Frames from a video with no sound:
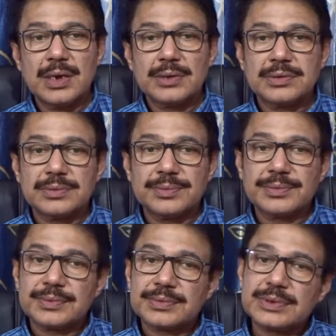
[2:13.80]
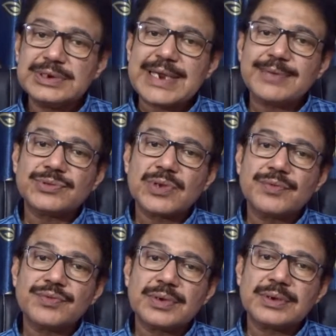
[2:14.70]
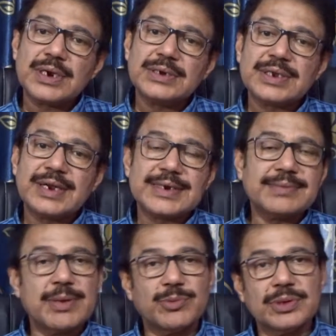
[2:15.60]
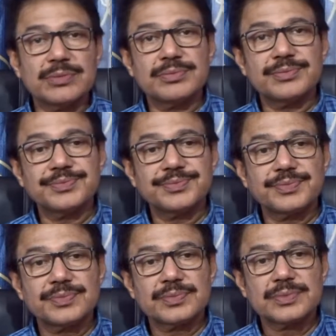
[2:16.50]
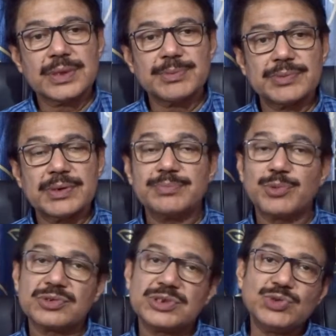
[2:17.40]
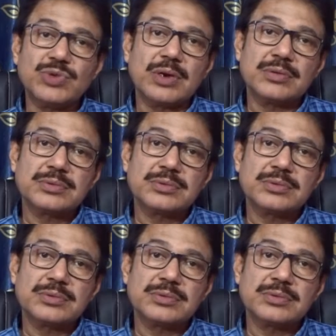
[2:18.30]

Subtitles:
So, three types of non-declarative memory. Number one, procedural.